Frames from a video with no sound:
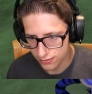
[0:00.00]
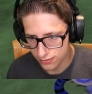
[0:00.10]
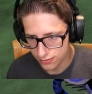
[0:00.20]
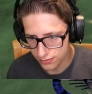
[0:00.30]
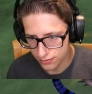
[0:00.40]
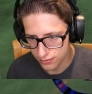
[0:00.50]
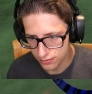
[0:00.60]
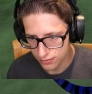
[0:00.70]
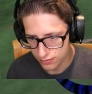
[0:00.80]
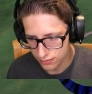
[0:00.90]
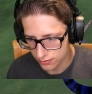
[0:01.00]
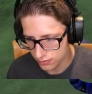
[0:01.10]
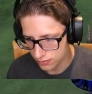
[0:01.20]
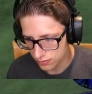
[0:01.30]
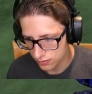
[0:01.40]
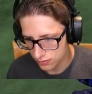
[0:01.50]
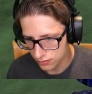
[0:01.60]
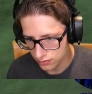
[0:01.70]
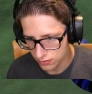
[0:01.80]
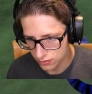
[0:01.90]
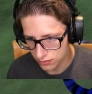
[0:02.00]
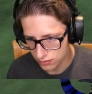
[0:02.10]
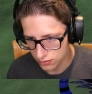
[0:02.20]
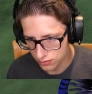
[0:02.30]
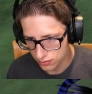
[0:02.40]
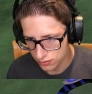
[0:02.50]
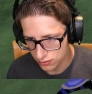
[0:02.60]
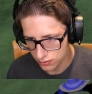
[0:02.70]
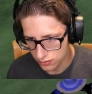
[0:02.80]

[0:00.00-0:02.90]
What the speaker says: (silence)